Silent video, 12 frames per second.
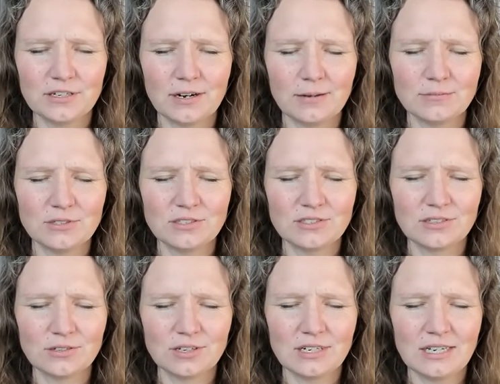I'm just
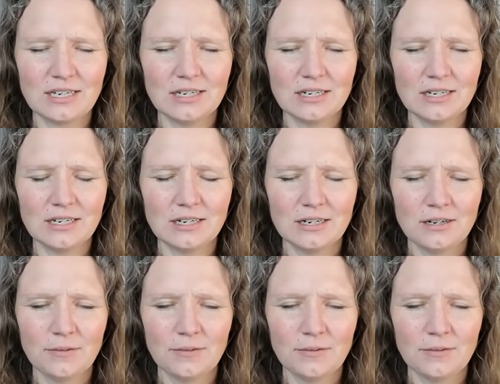still going to eat it